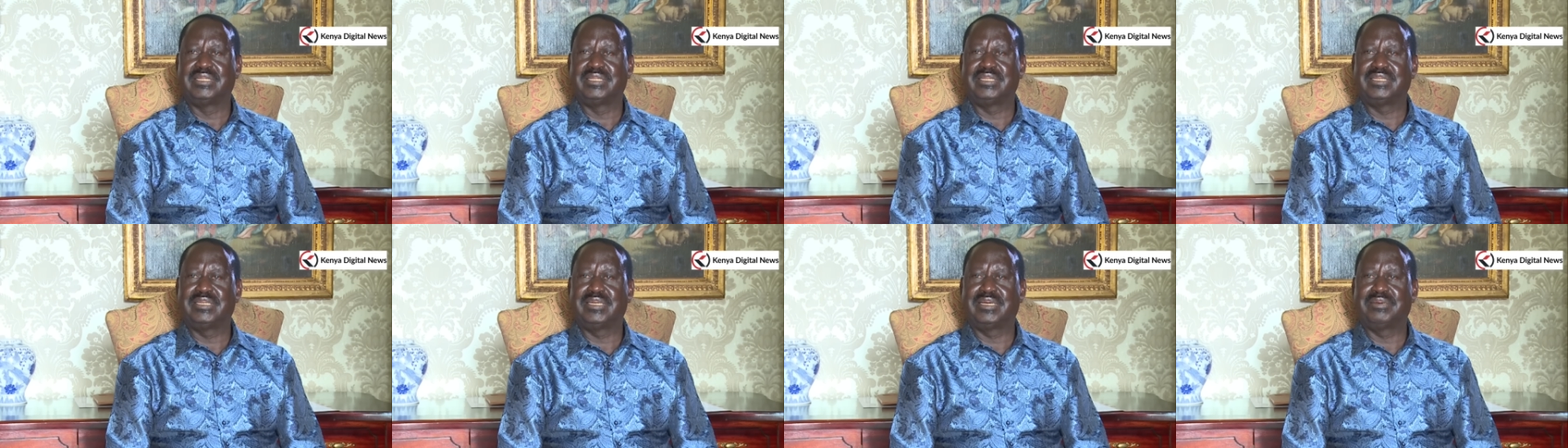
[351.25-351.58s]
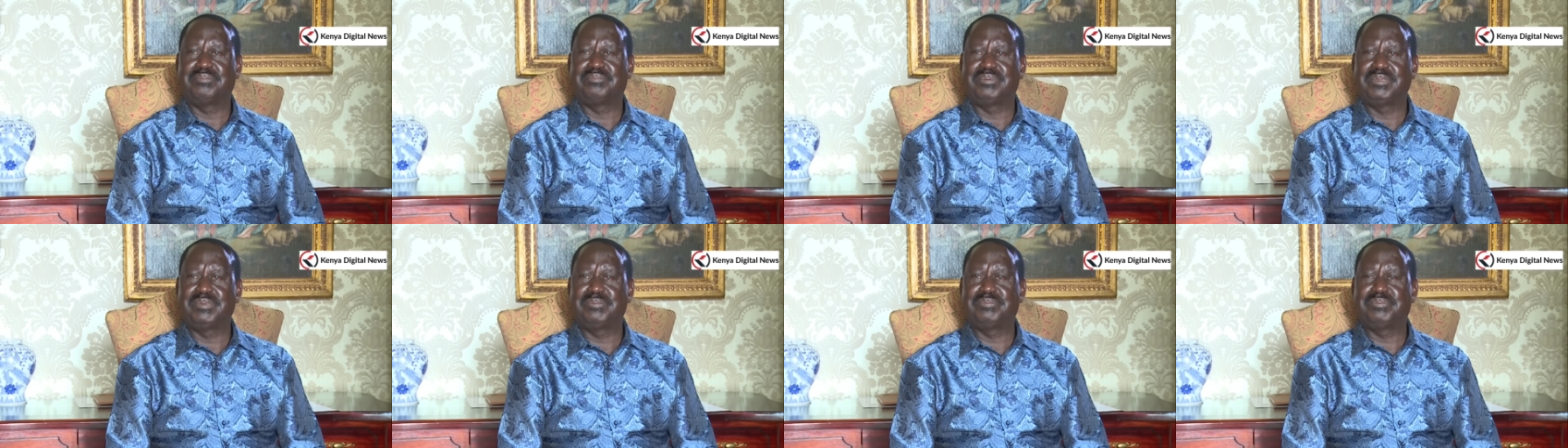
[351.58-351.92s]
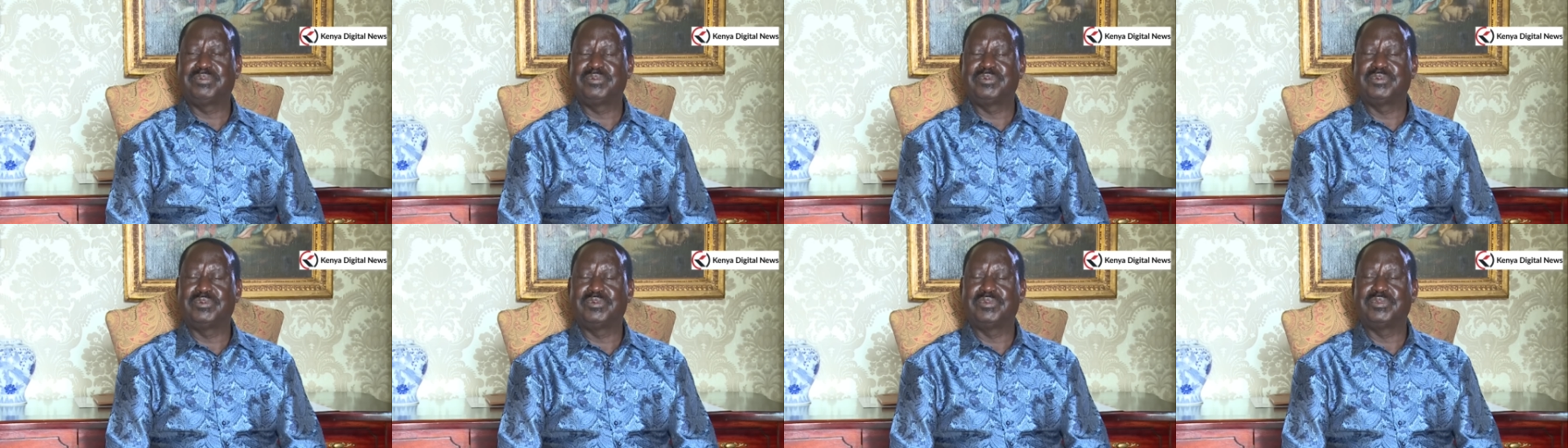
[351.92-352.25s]
there are
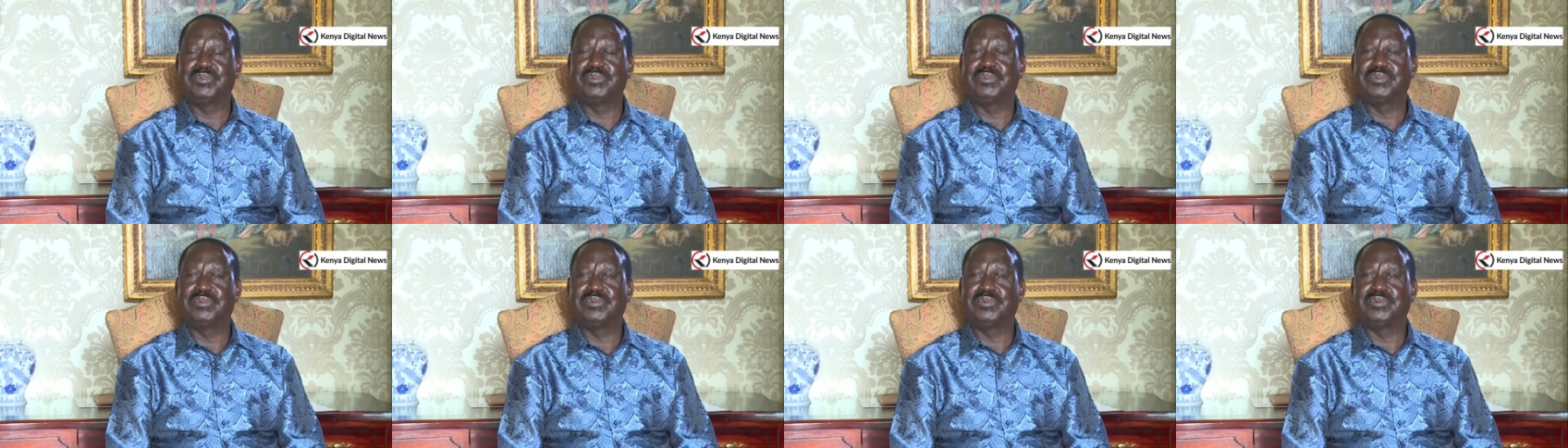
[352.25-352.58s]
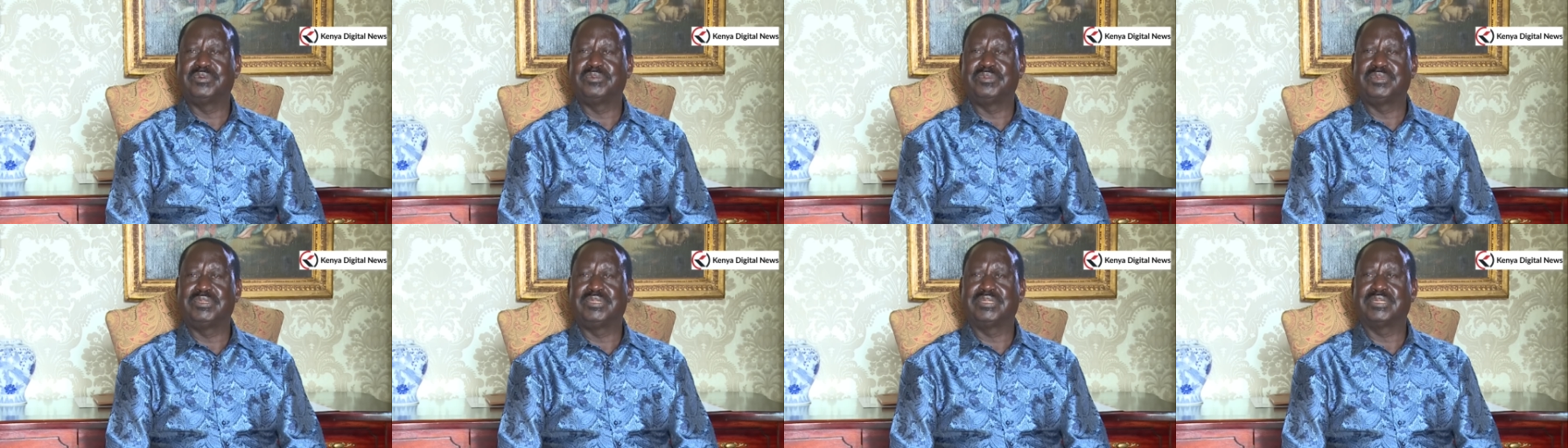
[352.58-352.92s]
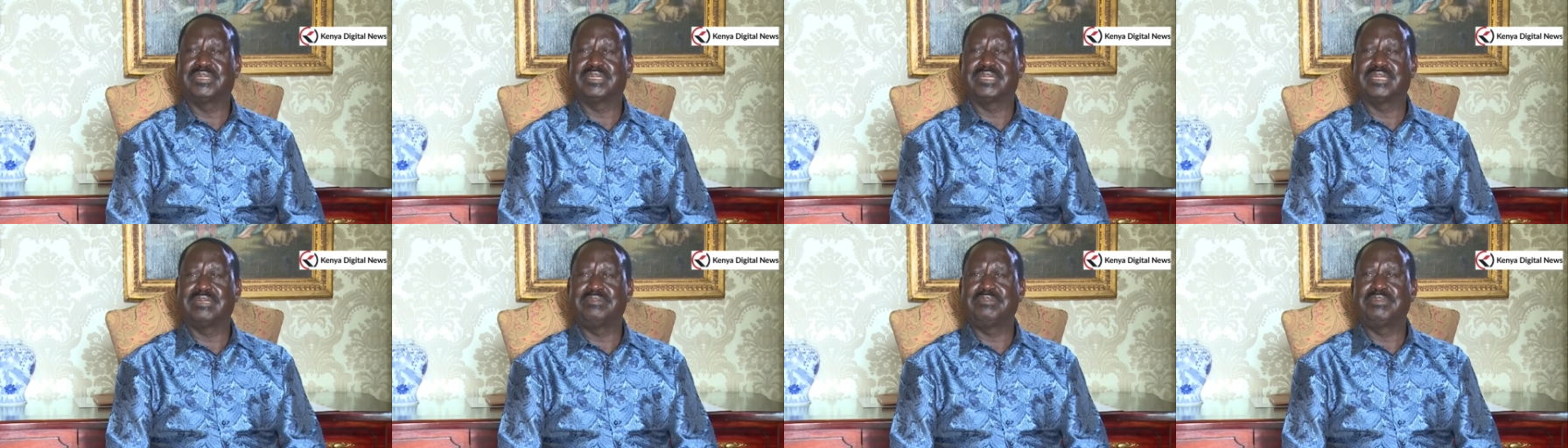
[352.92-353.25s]
people
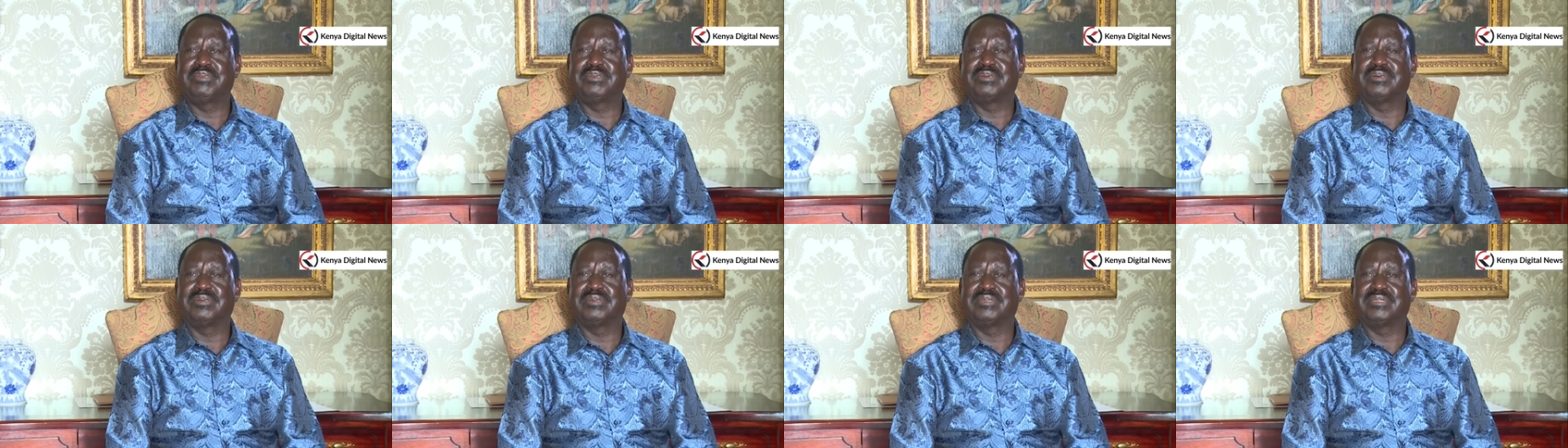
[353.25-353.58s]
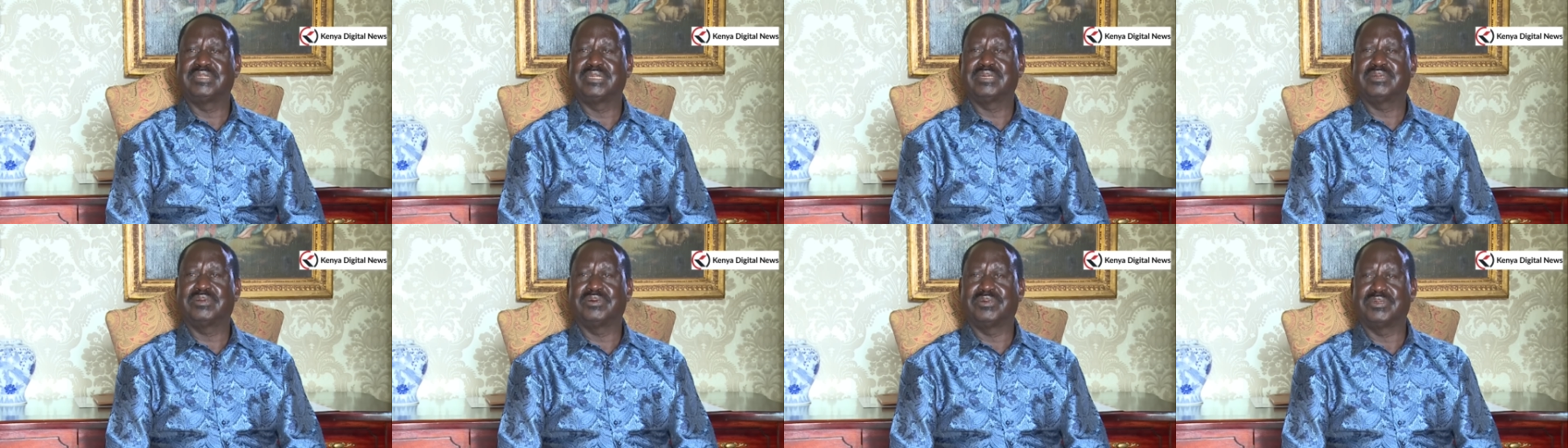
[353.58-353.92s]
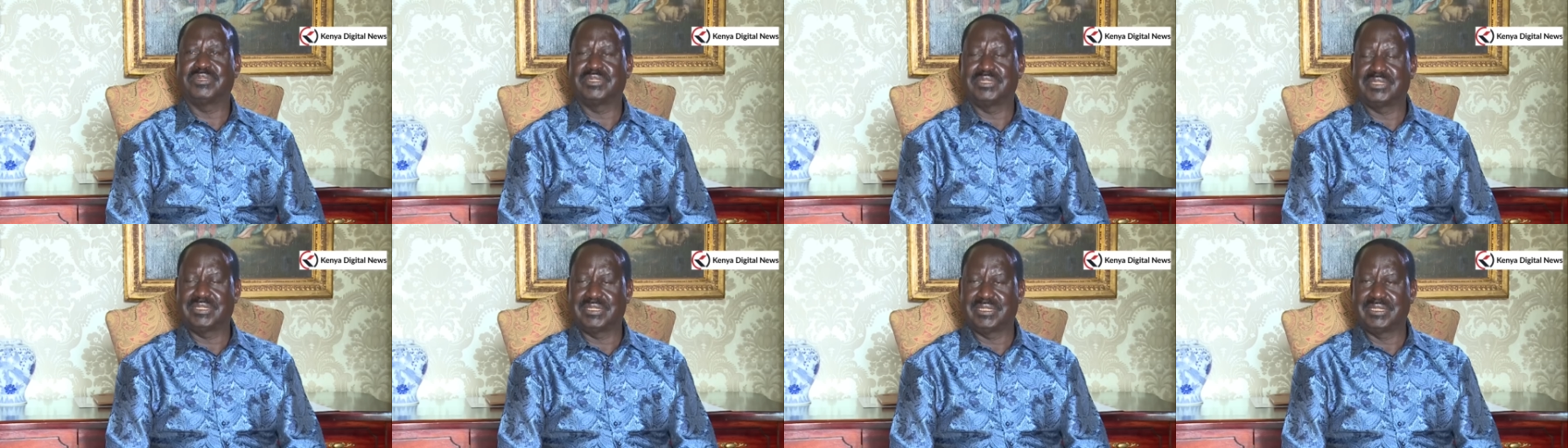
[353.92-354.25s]
with criminal
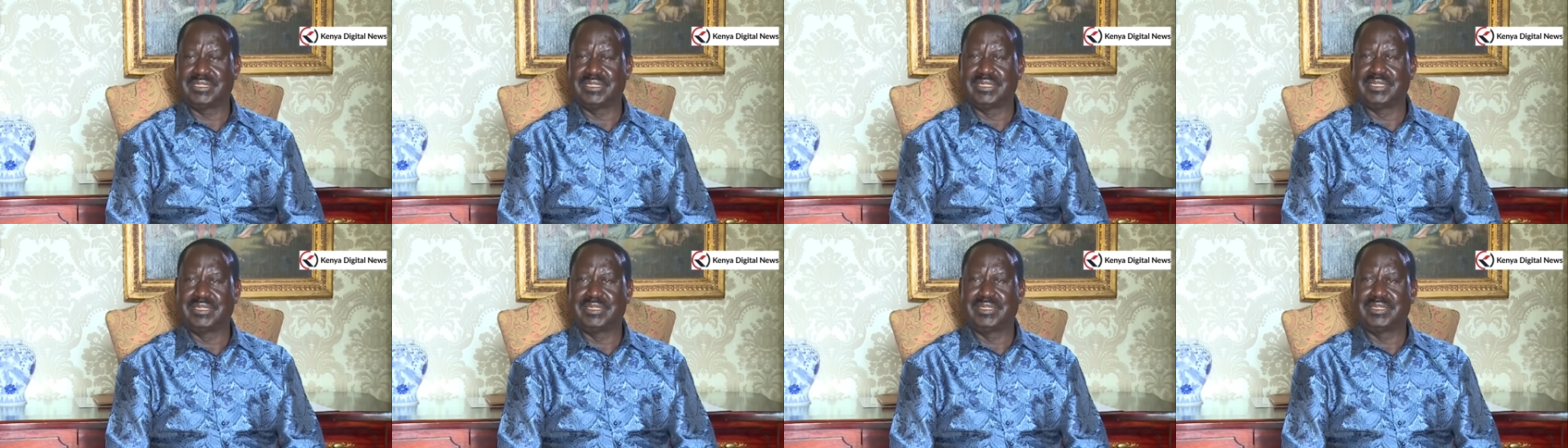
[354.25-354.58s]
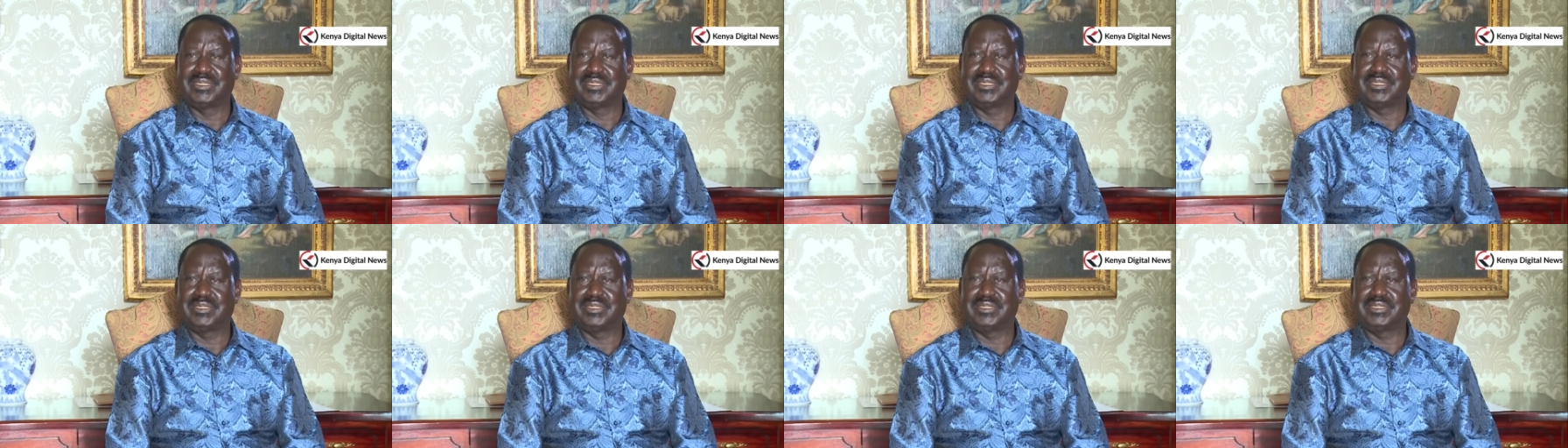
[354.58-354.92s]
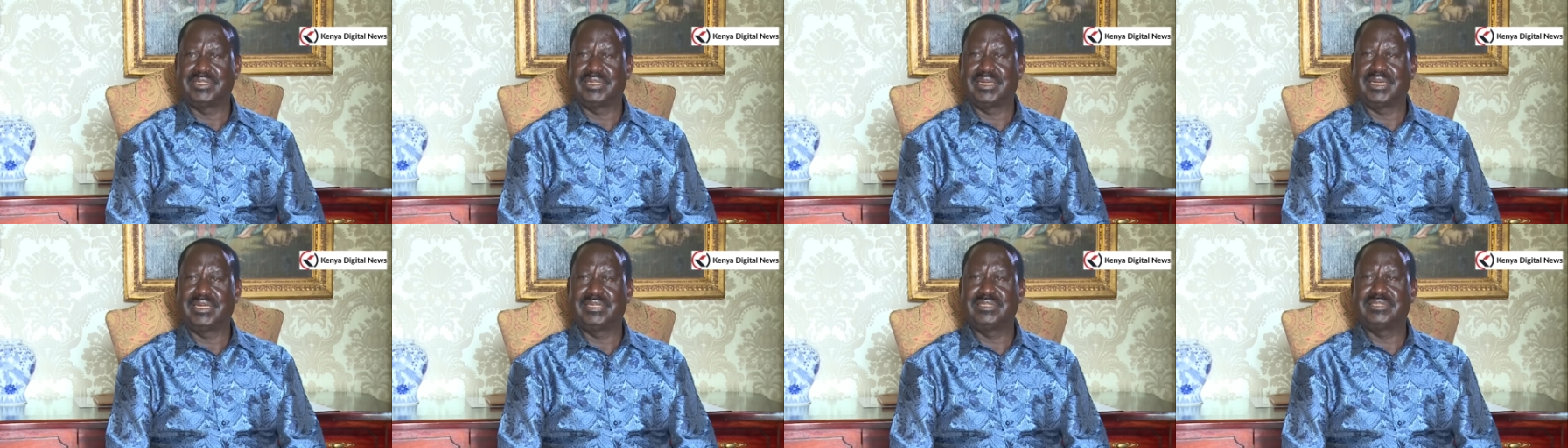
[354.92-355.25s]
records
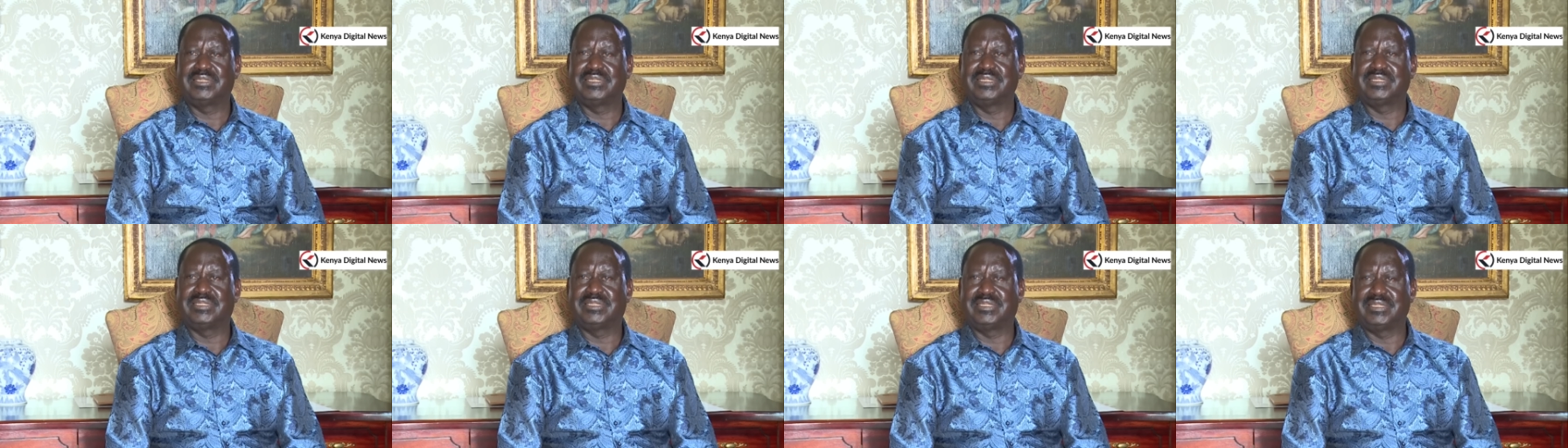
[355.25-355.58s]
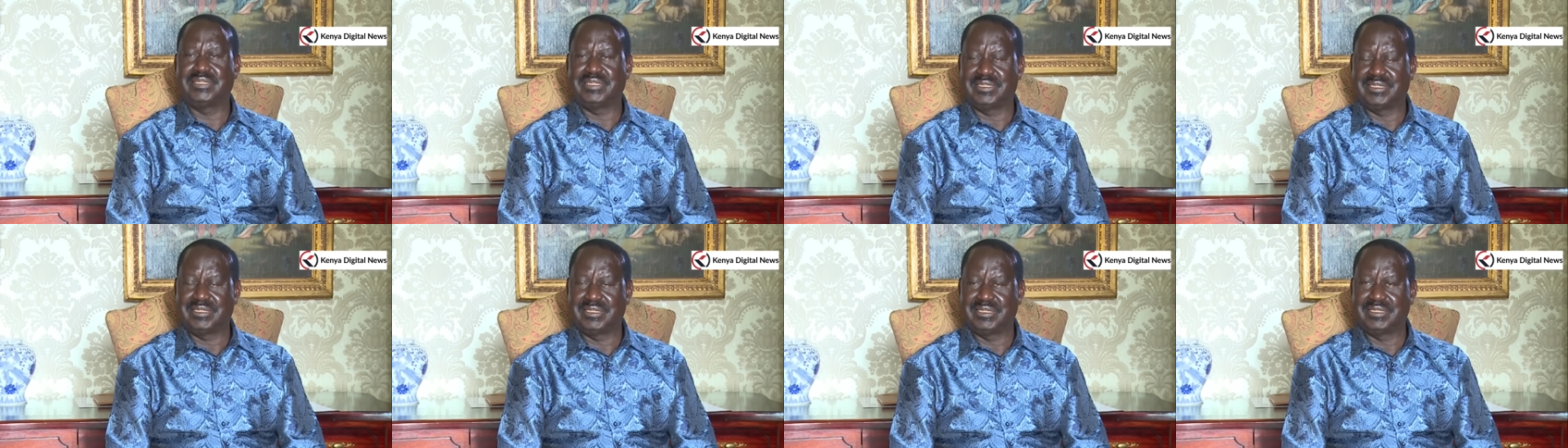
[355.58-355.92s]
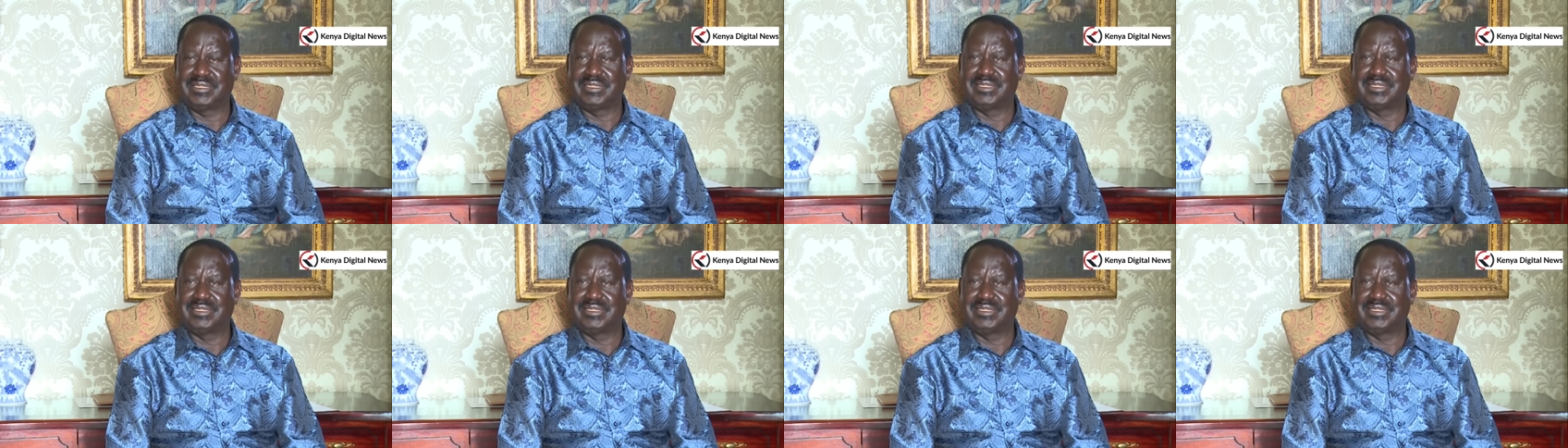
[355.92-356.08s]
in ICT.